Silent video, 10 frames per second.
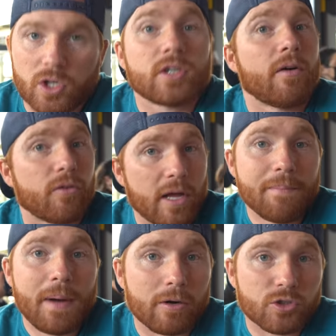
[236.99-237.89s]
are covered in
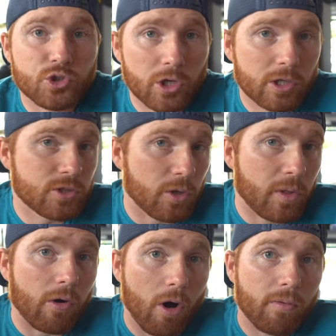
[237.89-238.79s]
powdered sugar, so
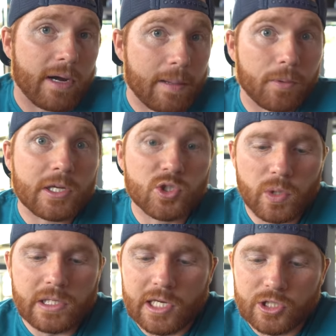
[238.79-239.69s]
they're already a pretty
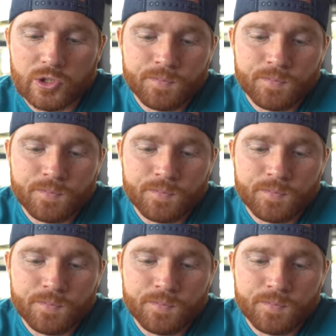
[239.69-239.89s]
sweet dish.